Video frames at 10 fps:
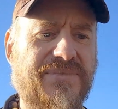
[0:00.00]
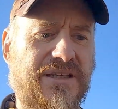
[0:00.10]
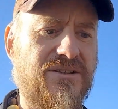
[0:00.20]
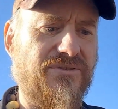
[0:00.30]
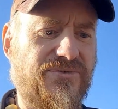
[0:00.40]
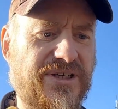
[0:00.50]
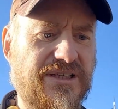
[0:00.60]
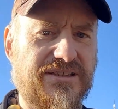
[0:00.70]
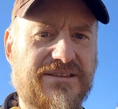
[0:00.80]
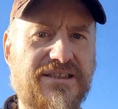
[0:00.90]
So
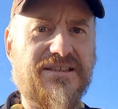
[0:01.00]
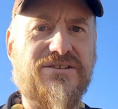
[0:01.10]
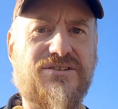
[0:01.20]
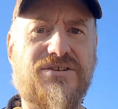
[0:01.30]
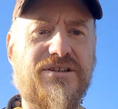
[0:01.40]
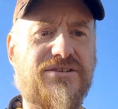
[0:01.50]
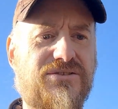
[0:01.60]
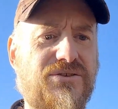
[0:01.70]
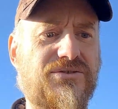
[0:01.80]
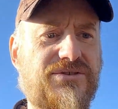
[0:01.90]
feel into this
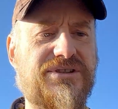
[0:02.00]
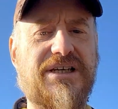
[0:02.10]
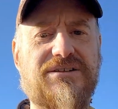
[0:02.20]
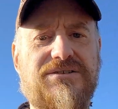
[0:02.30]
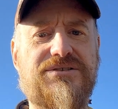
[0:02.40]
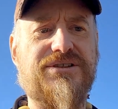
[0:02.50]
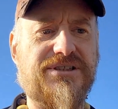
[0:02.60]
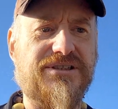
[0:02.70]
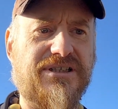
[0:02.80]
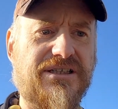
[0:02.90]
Christos
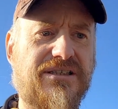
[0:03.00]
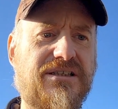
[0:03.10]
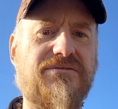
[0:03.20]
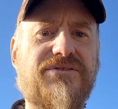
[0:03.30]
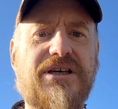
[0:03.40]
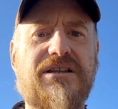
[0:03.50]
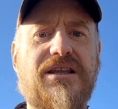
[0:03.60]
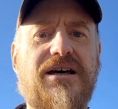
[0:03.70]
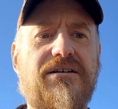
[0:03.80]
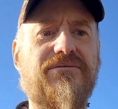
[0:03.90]
energy, the, the
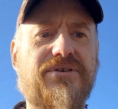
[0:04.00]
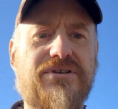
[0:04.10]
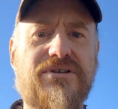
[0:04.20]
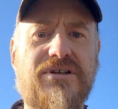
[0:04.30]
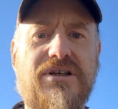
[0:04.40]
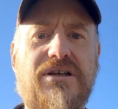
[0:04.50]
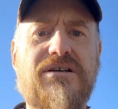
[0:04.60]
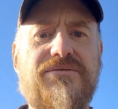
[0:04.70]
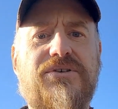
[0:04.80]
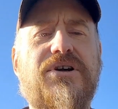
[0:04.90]
love,
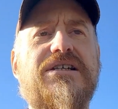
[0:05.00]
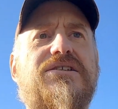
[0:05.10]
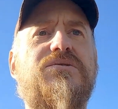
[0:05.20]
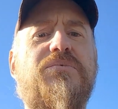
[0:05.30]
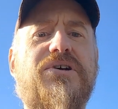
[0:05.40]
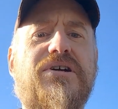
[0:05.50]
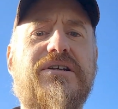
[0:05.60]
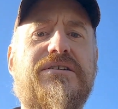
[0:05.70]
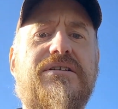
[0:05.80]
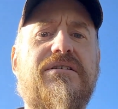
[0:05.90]
the great
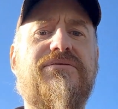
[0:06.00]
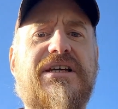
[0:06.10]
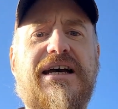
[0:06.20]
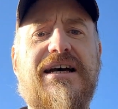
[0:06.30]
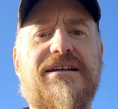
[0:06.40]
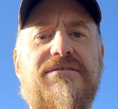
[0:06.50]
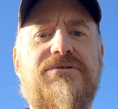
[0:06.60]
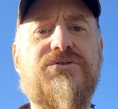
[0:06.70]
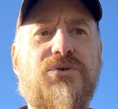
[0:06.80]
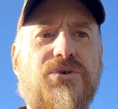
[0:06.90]
spirit of God, of
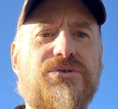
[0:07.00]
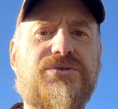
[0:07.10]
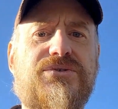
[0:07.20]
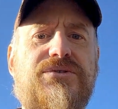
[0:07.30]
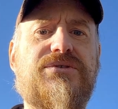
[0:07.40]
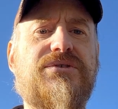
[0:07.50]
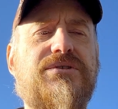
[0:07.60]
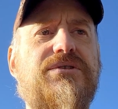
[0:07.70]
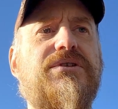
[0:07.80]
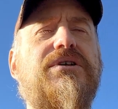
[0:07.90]
Source,
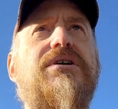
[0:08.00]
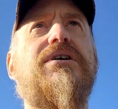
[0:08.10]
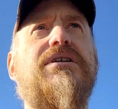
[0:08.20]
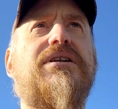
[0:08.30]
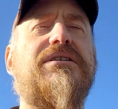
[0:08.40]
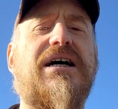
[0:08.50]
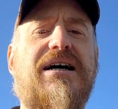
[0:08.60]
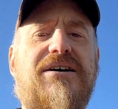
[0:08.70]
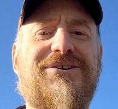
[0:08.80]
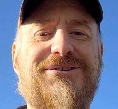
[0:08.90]
the
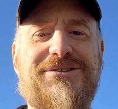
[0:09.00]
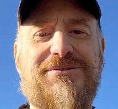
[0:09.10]
Tao,